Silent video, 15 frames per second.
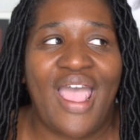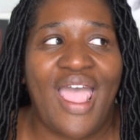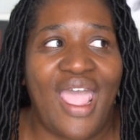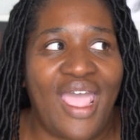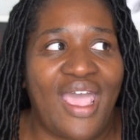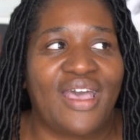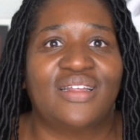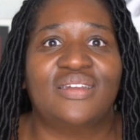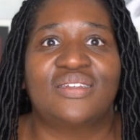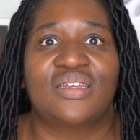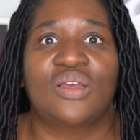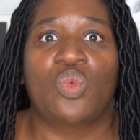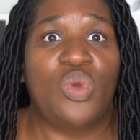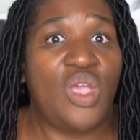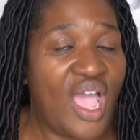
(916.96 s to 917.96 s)
And
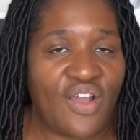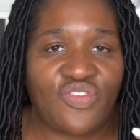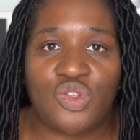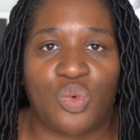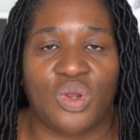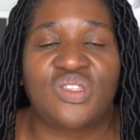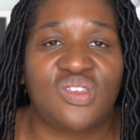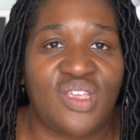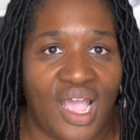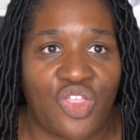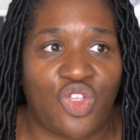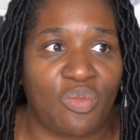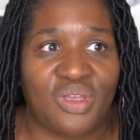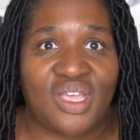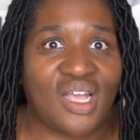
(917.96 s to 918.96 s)
we have to work
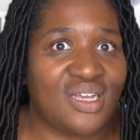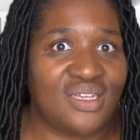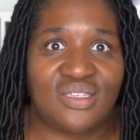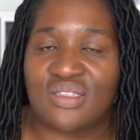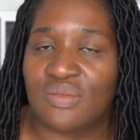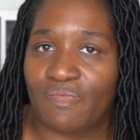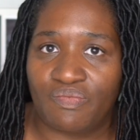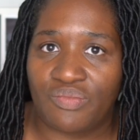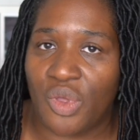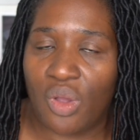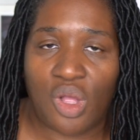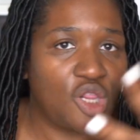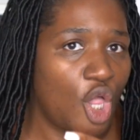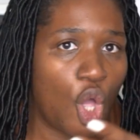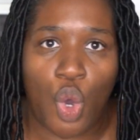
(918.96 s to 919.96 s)
together, because
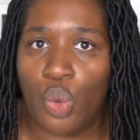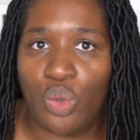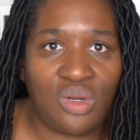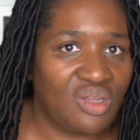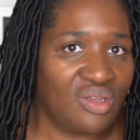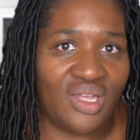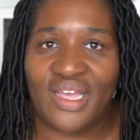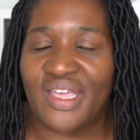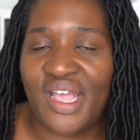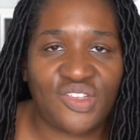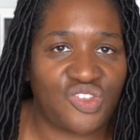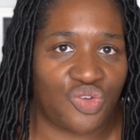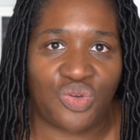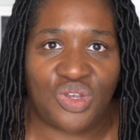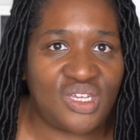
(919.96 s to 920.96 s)
alone
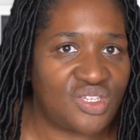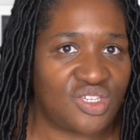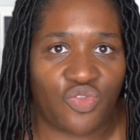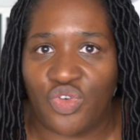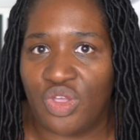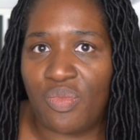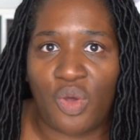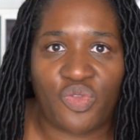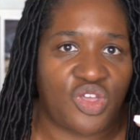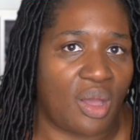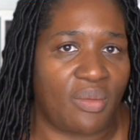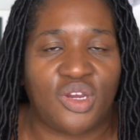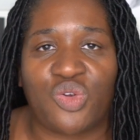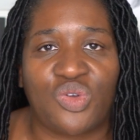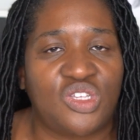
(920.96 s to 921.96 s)
against Kreese, if we both come
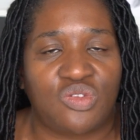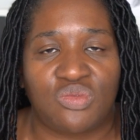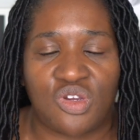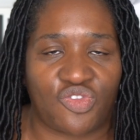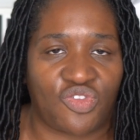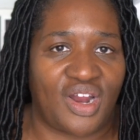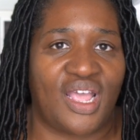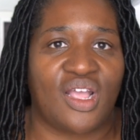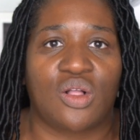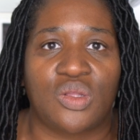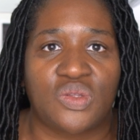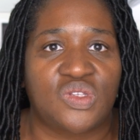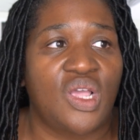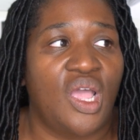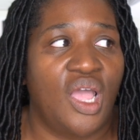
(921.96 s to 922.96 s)
at Kreese from different
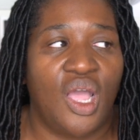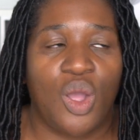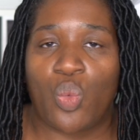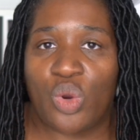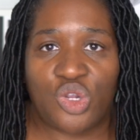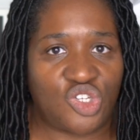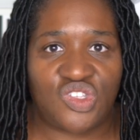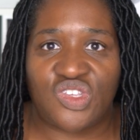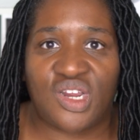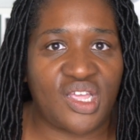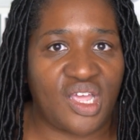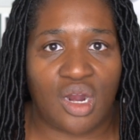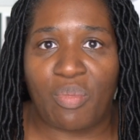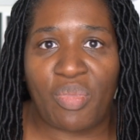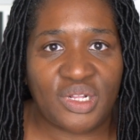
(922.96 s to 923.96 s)
angles, we're just going to get
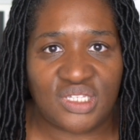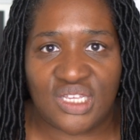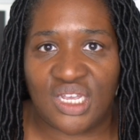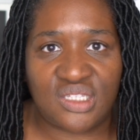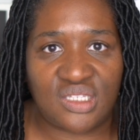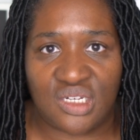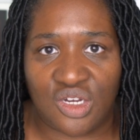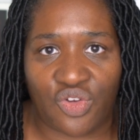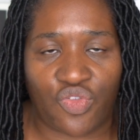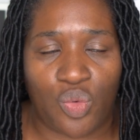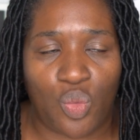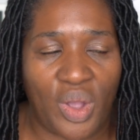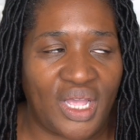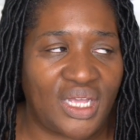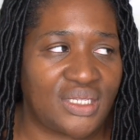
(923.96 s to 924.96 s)
our butts kicked in different
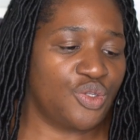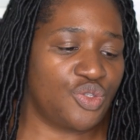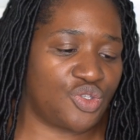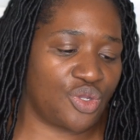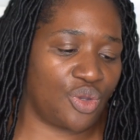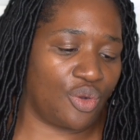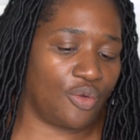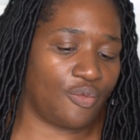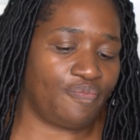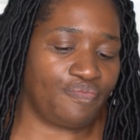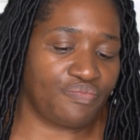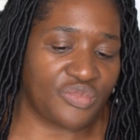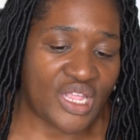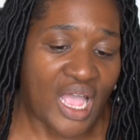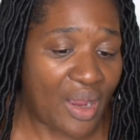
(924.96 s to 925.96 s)
ways. So
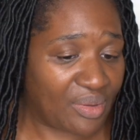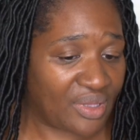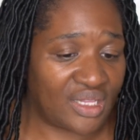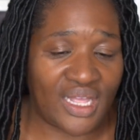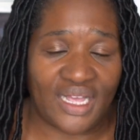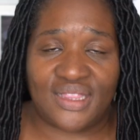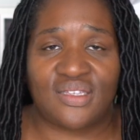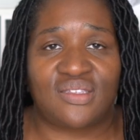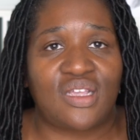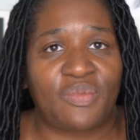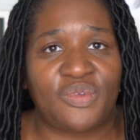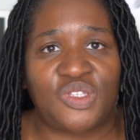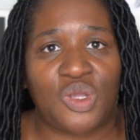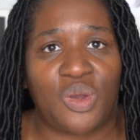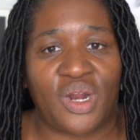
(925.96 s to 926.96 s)
I really liked this
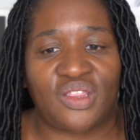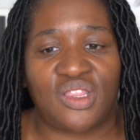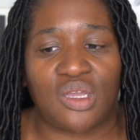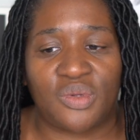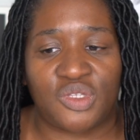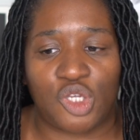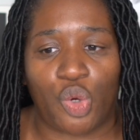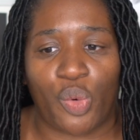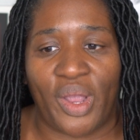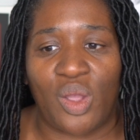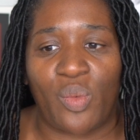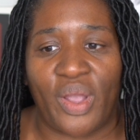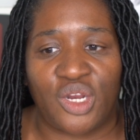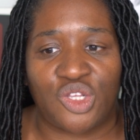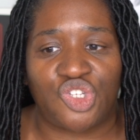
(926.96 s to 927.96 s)
episode. I think it was a great
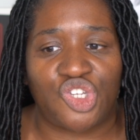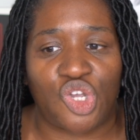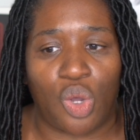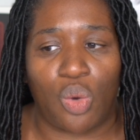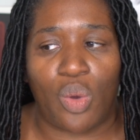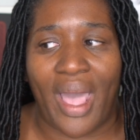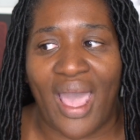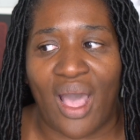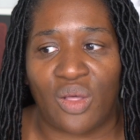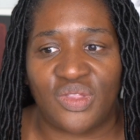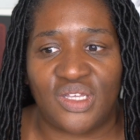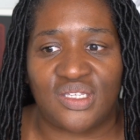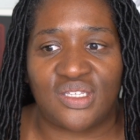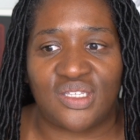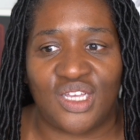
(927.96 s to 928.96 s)
way to show how
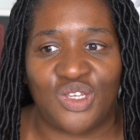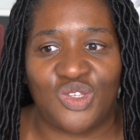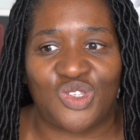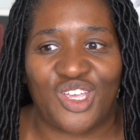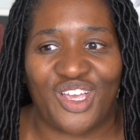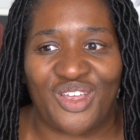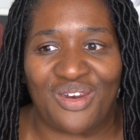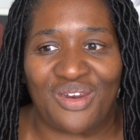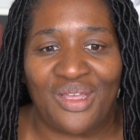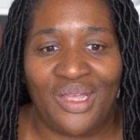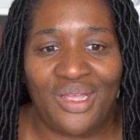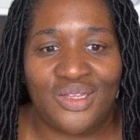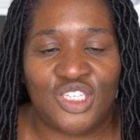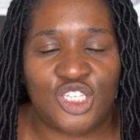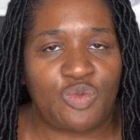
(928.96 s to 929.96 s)
these things can
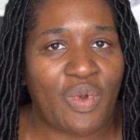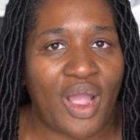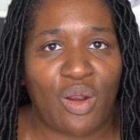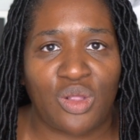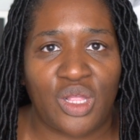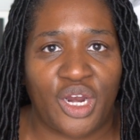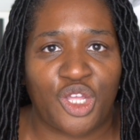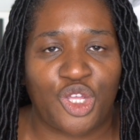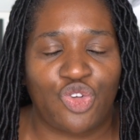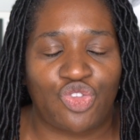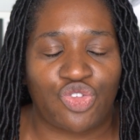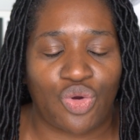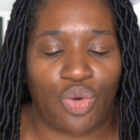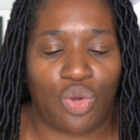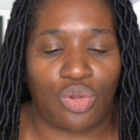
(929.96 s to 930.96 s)
spiral out of
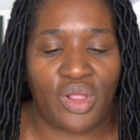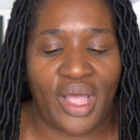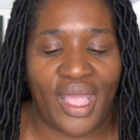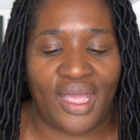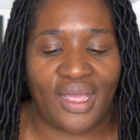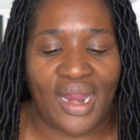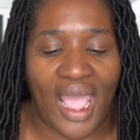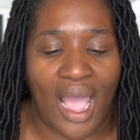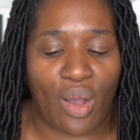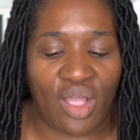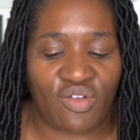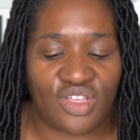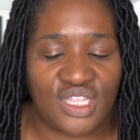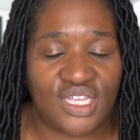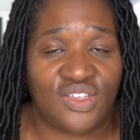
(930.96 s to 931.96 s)
control and how
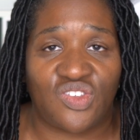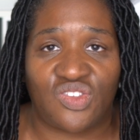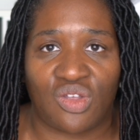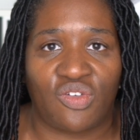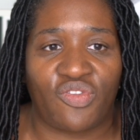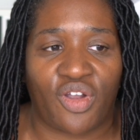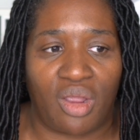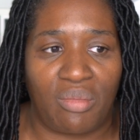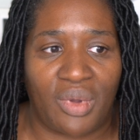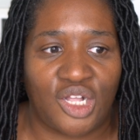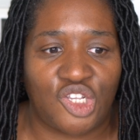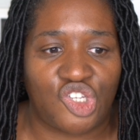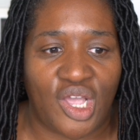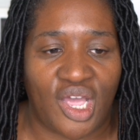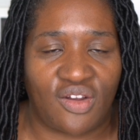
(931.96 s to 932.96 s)
everything is still very
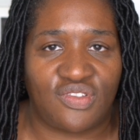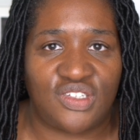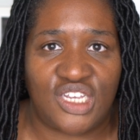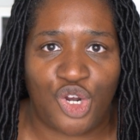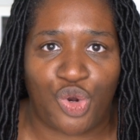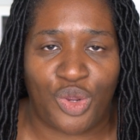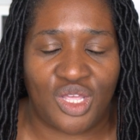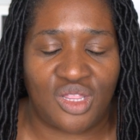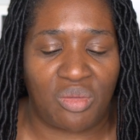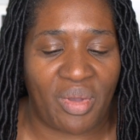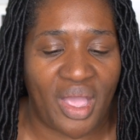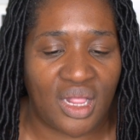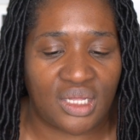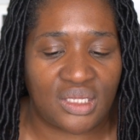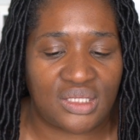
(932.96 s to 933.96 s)
much kind of teetering in the
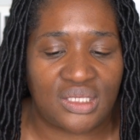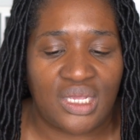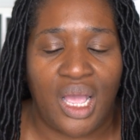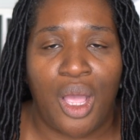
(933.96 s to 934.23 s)
balance.